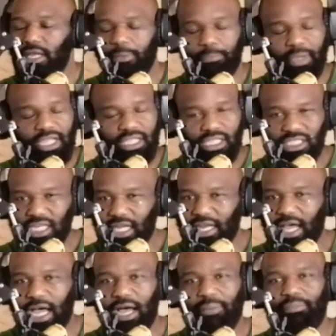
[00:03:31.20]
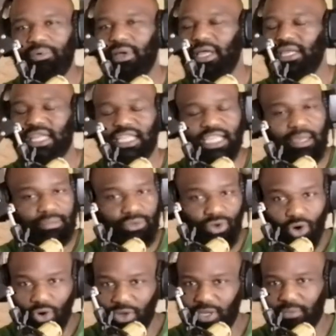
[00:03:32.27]
They picked each other up and they kept
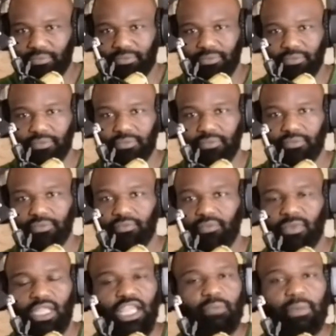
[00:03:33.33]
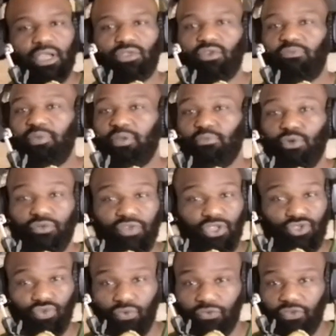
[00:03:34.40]
going. He might have been
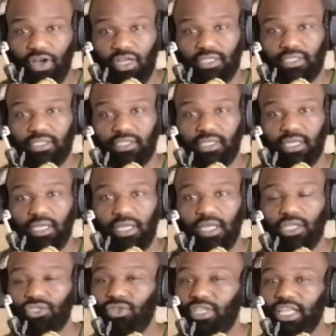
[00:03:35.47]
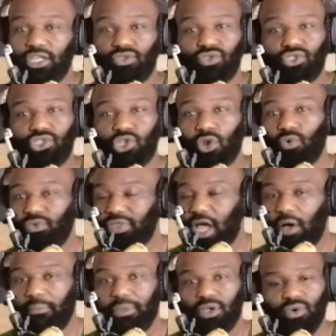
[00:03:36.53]
moving too fast, so he had to slow
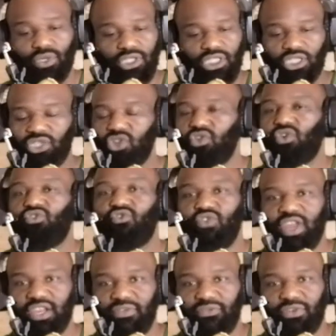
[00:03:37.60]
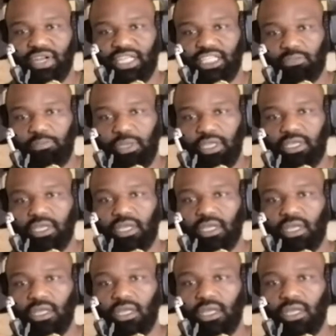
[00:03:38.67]
down because she's not ready for that speed.